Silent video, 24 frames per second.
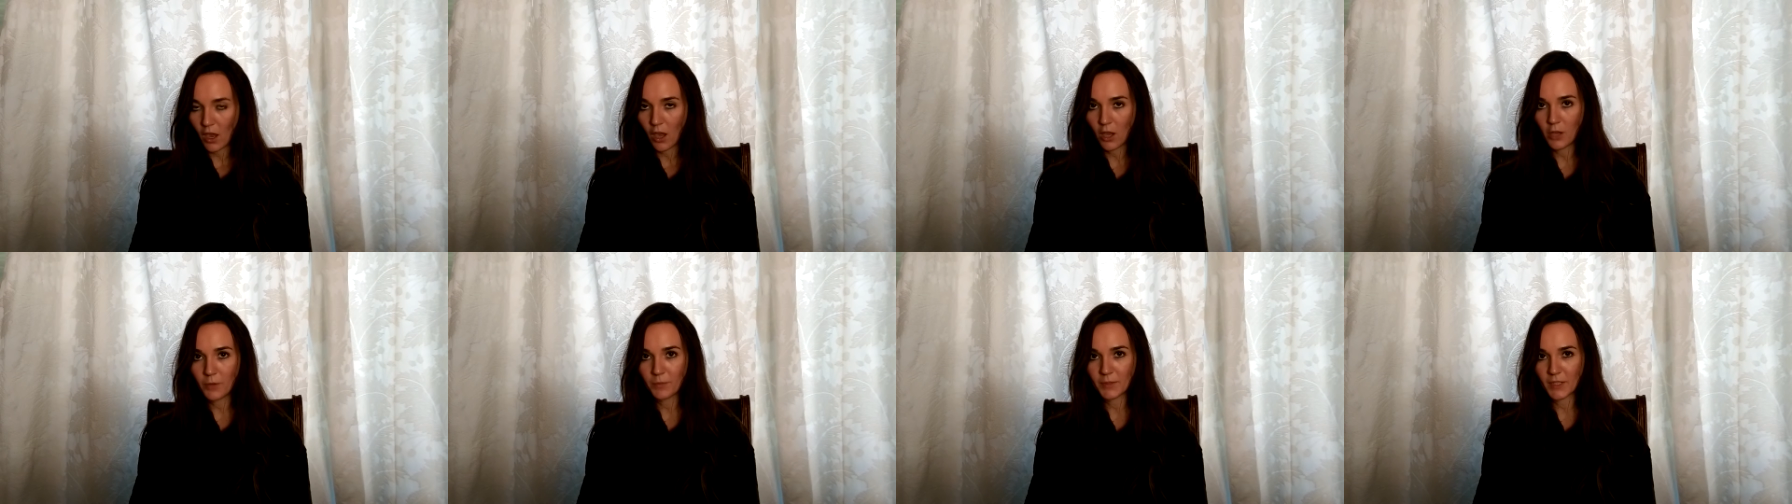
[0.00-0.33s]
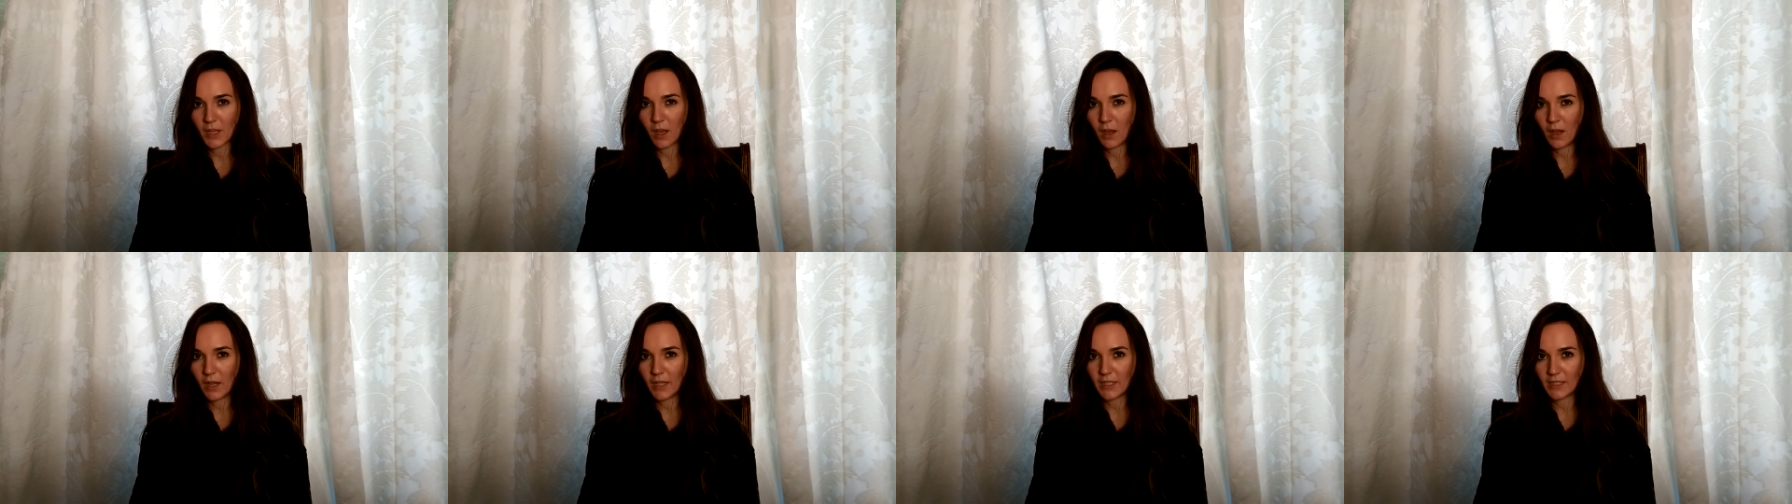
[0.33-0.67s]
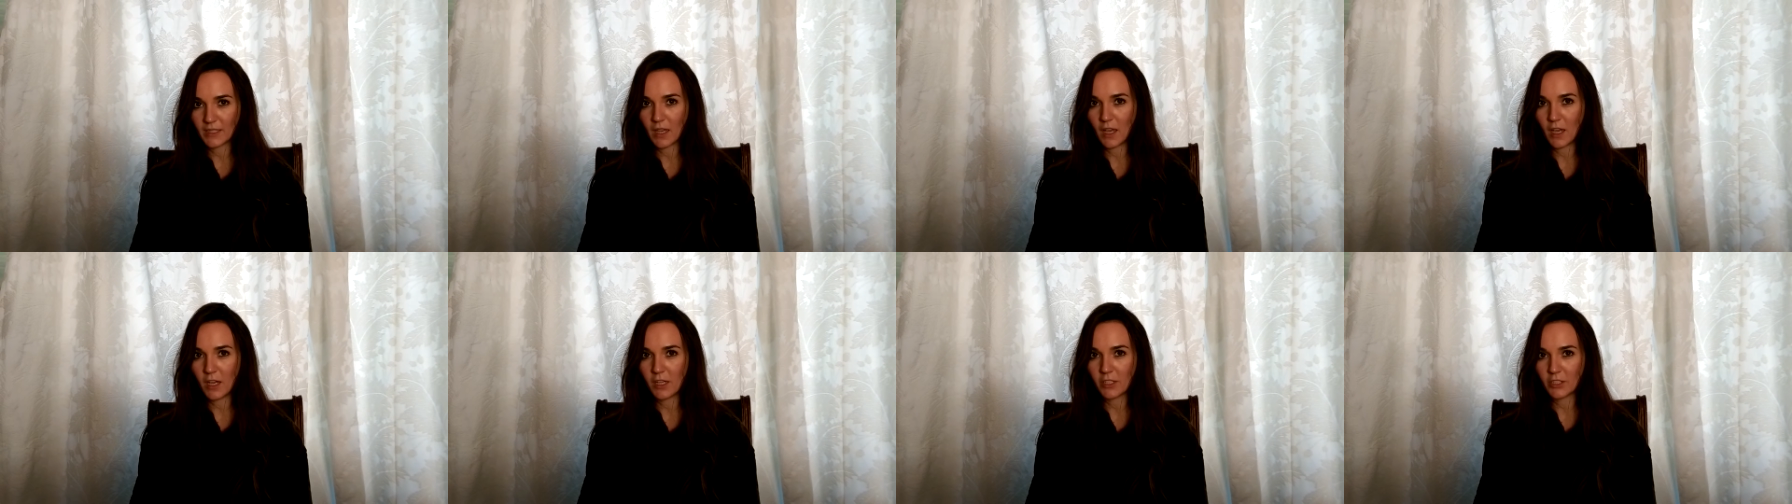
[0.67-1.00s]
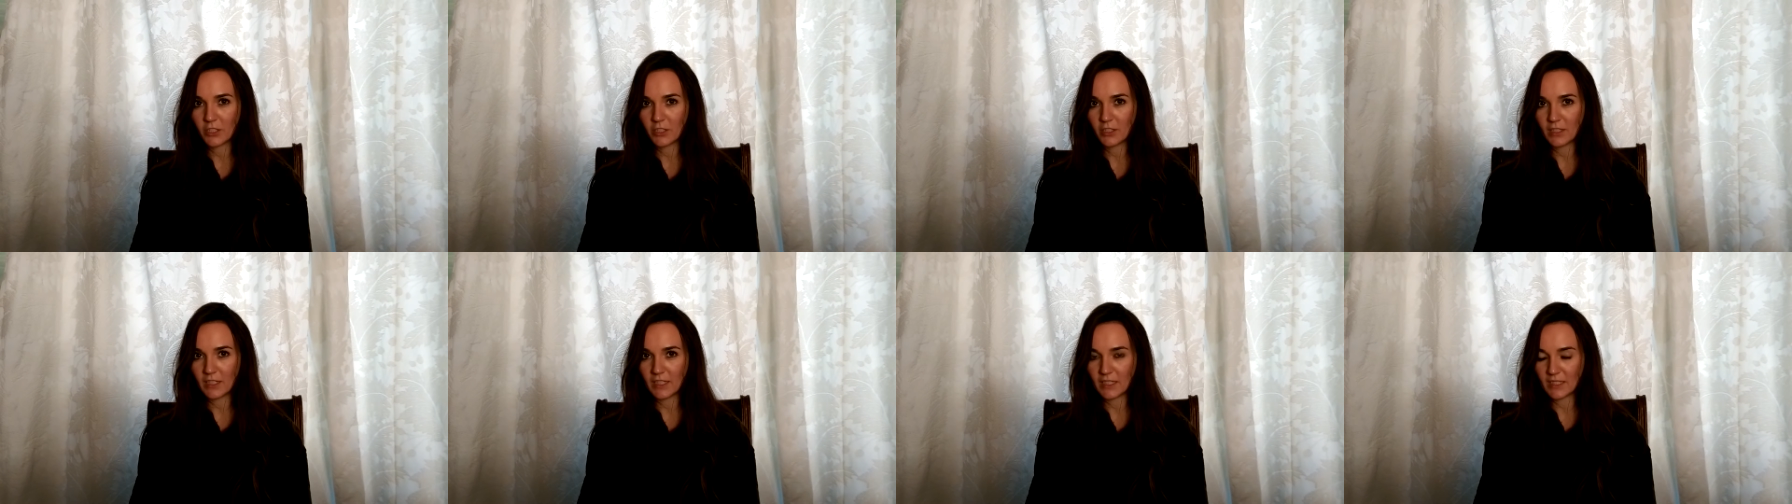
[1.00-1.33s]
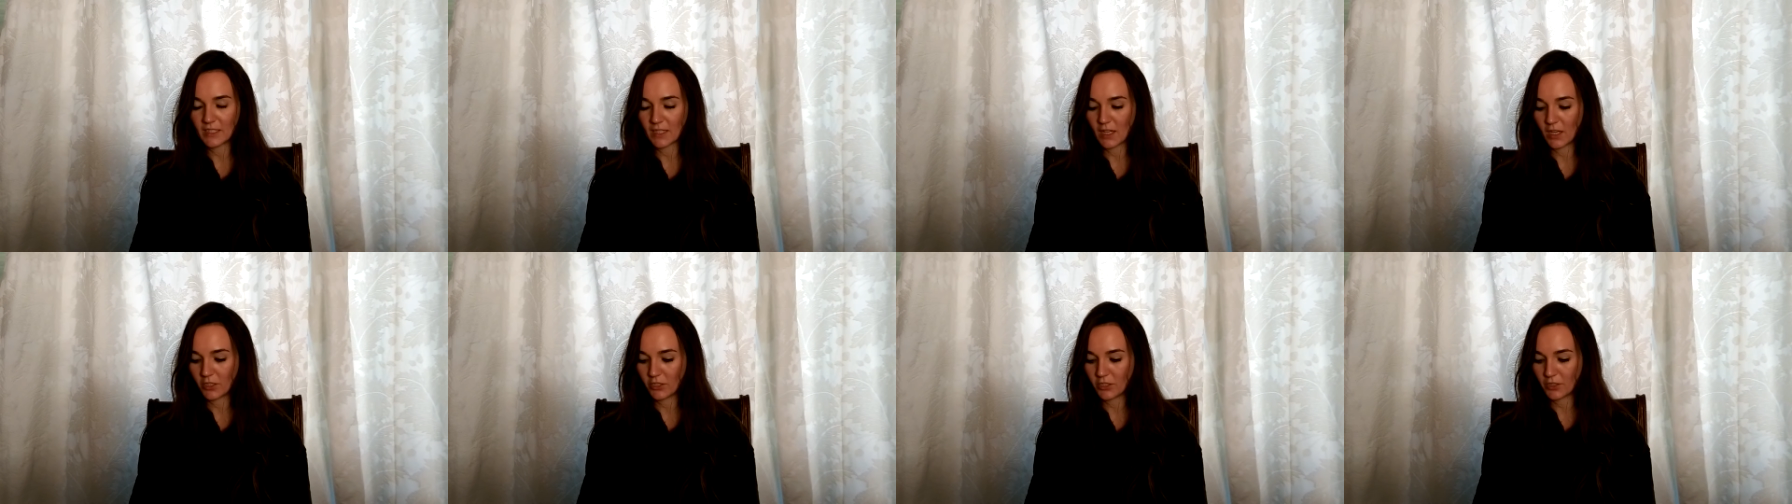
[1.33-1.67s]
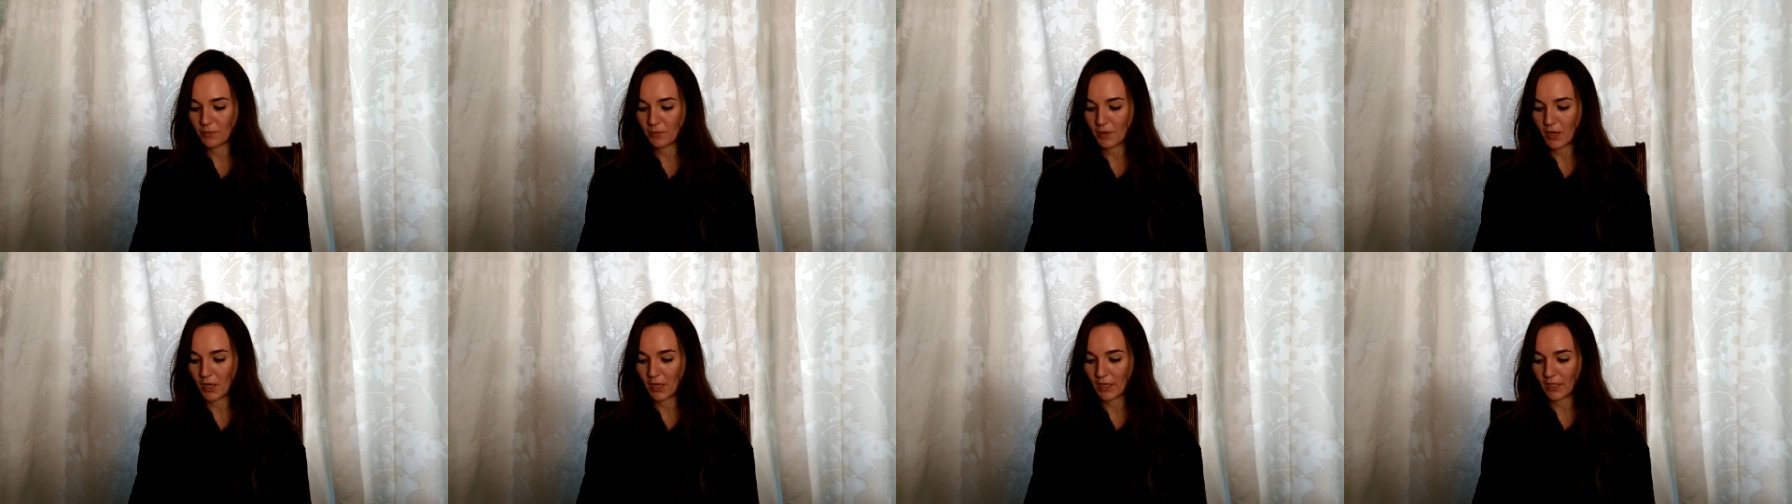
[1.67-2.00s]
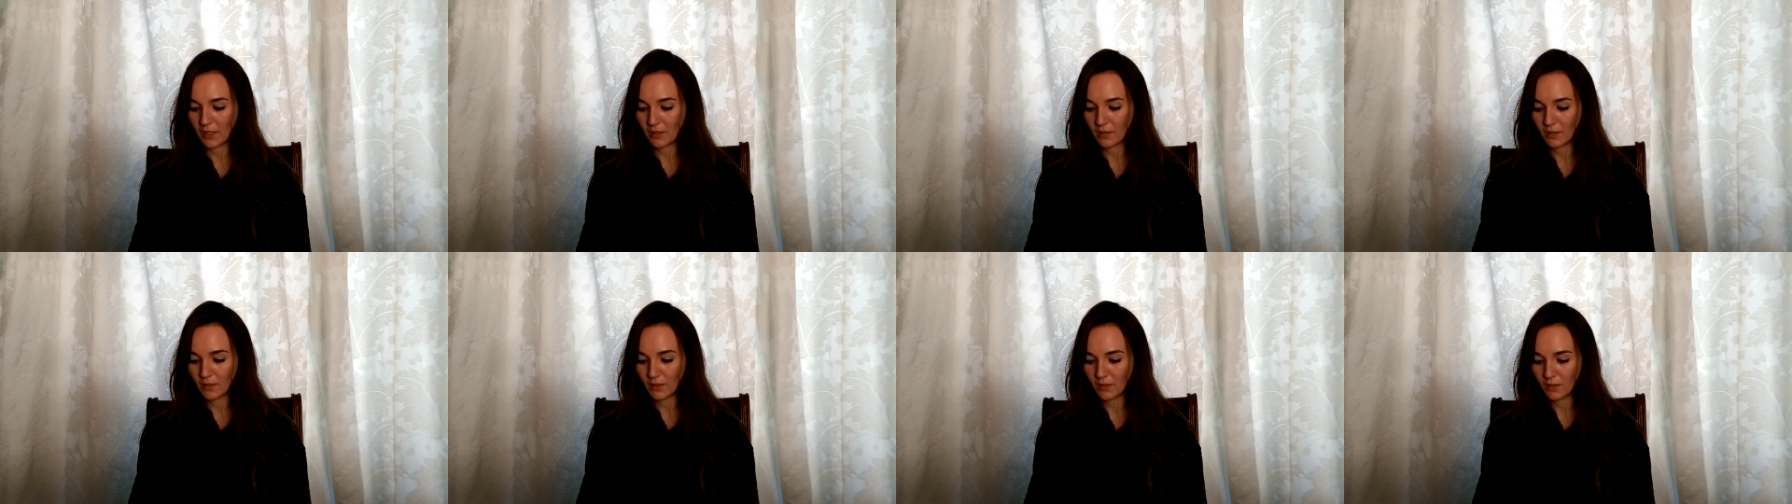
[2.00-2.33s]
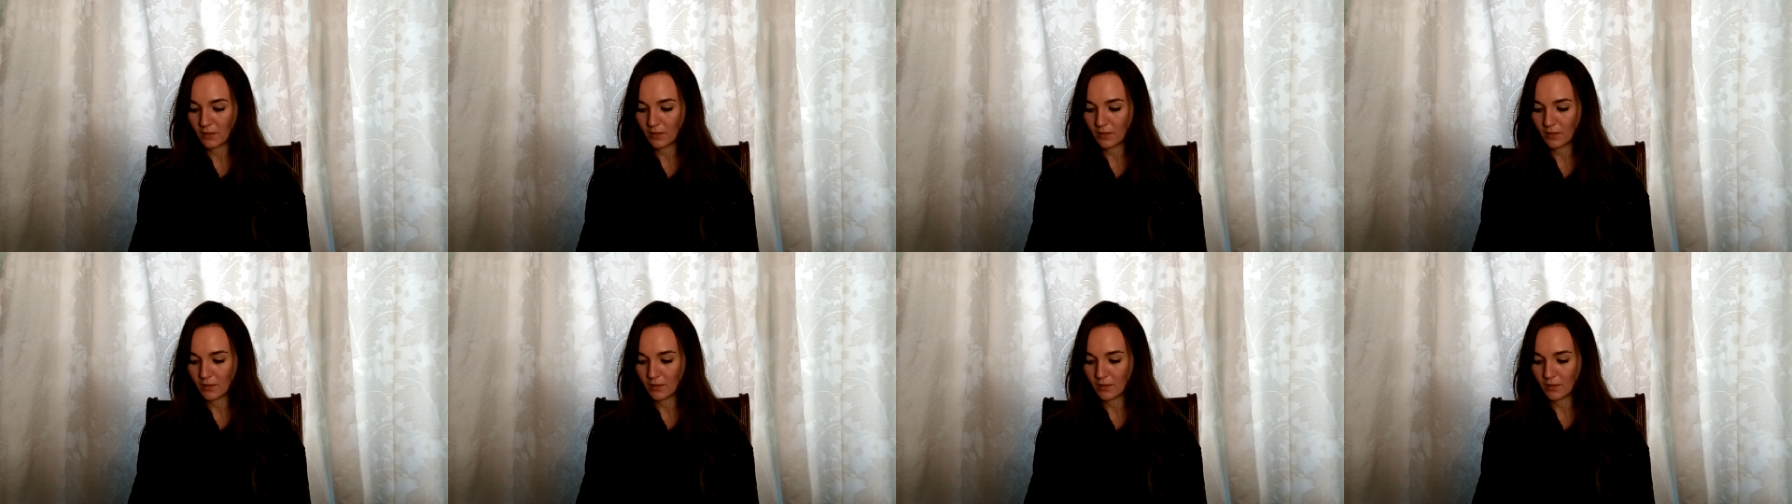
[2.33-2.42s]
Holmes' eyes urgently searched mine.